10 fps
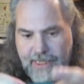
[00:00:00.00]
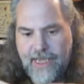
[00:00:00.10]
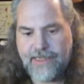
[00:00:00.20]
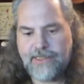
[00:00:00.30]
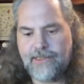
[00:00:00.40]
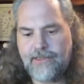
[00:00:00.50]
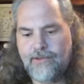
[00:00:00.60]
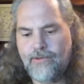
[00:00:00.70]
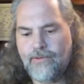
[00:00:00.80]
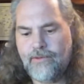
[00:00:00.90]
the Action
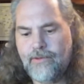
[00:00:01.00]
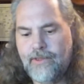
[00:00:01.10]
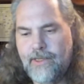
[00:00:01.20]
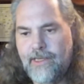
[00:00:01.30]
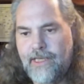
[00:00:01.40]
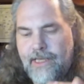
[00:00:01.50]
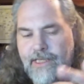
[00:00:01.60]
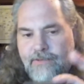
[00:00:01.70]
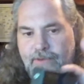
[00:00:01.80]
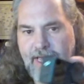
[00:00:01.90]
2 in
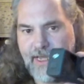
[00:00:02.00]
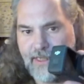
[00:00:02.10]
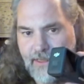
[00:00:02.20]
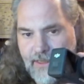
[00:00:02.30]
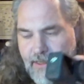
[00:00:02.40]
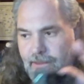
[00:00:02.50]
this package.